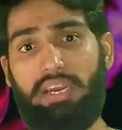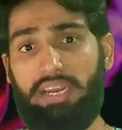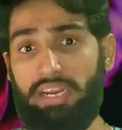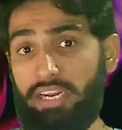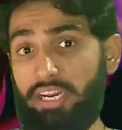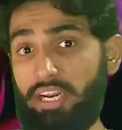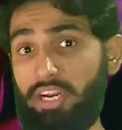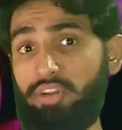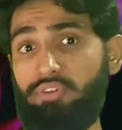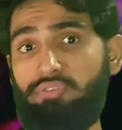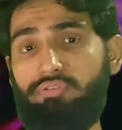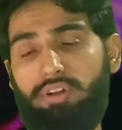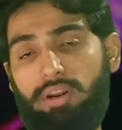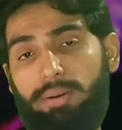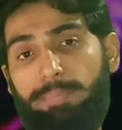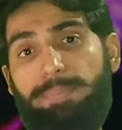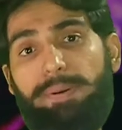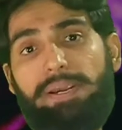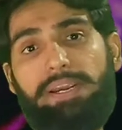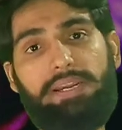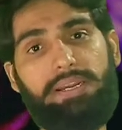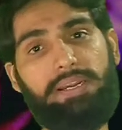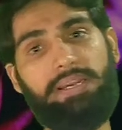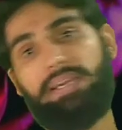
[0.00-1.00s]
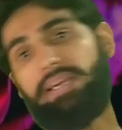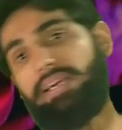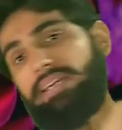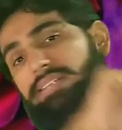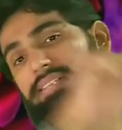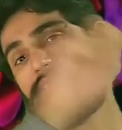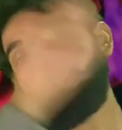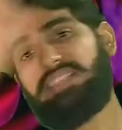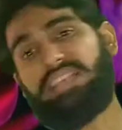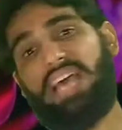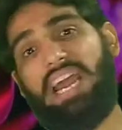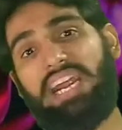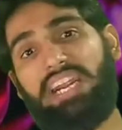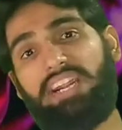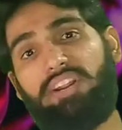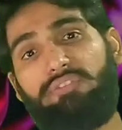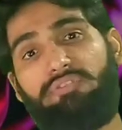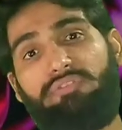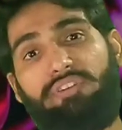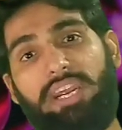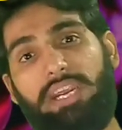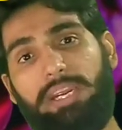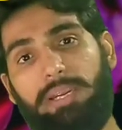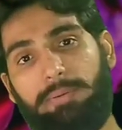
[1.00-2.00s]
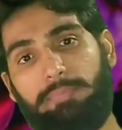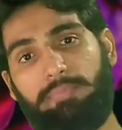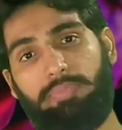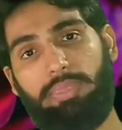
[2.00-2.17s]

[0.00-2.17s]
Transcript: it will be inside V.